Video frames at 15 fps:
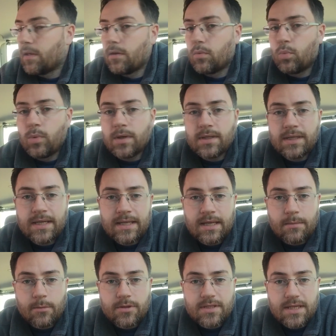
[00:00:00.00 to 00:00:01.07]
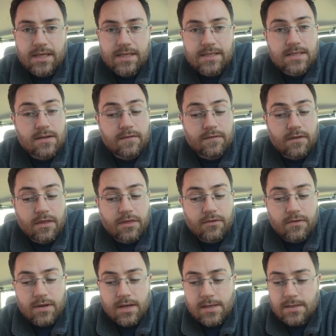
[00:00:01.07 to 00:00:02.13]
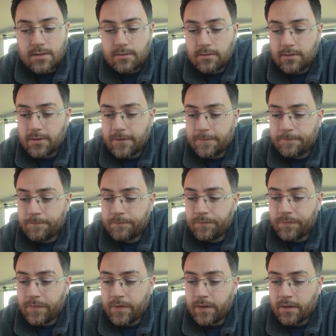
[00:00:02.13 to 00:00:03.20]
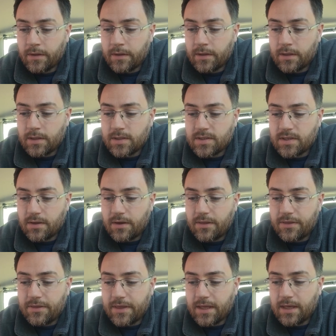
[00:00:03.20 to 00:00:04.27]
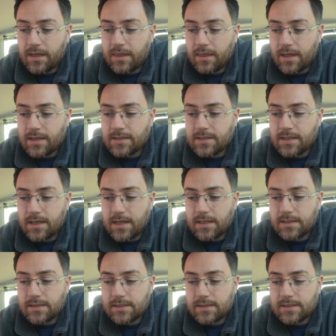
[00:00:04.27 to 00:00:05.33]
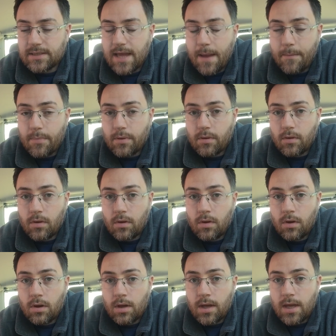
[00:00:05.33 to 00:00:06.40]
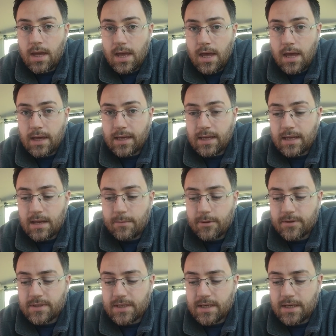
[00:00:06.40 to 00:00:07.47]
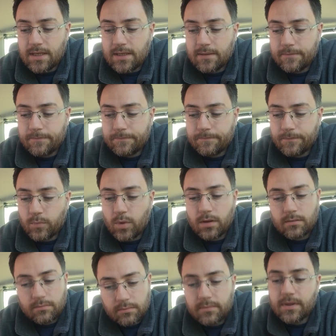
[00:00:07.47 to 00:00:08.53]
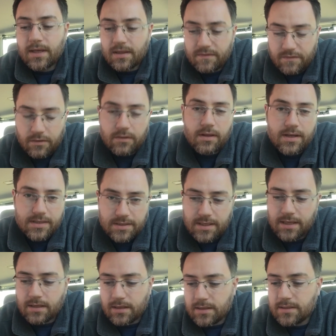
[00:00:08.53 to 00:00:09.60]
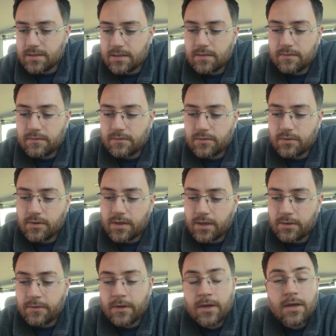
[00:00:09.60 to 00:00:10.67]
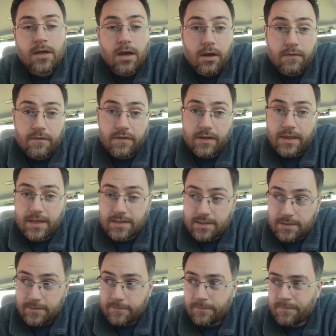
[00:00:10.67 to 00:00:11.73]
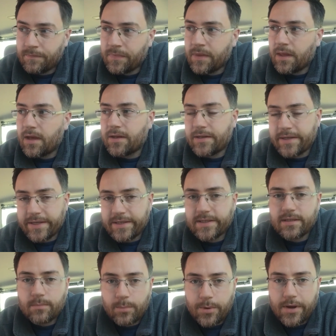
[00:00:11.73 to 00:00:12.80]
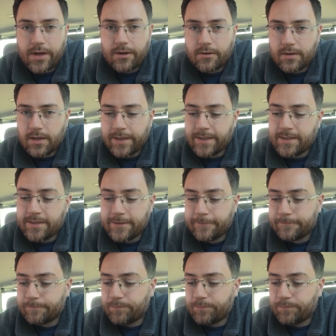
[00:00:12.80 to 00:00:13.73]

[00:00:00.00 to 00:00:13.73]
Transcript: Will need an MOT because it's over 3 years old. So I think that's the next step. Get it MOT'd, well, get the fog lights and the headlights stuff sorted out. Hopefully there's a decent breaker in Leeds.